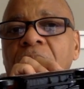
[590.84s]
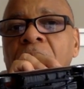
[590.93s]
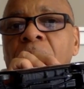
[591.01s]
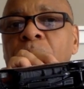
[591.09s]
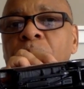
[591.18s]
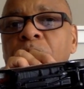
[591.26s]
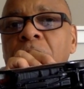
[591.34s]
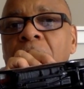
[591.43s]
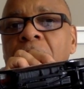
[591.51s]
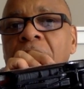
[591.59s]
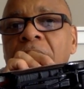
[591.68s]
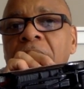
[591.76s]

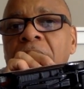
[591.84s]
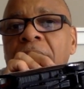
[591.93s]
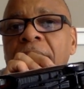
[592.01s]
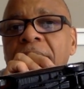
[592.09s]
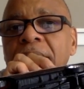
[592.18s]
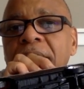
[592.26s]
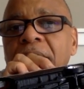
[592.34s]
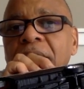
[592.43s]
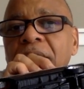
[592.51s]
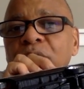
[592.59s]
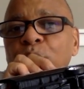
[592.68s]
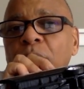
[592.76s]
The gas tank
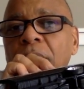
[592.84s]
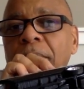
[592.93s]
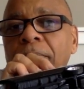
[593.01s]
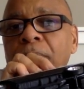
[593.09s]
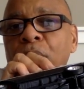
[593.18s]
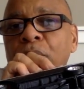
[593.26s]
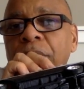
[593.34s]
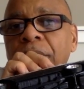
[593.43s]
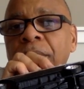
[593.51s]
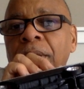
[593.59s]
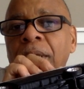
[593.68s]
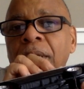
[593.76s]
is really bulky
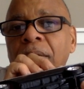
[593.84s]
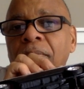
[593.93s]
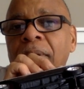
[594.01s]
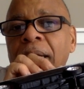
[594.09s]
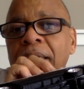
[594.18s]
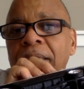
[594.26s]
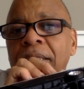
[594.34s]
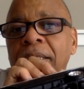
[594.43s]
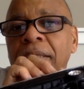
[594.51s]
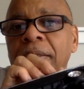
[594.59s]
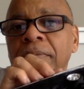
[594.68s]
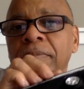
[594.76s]
back then.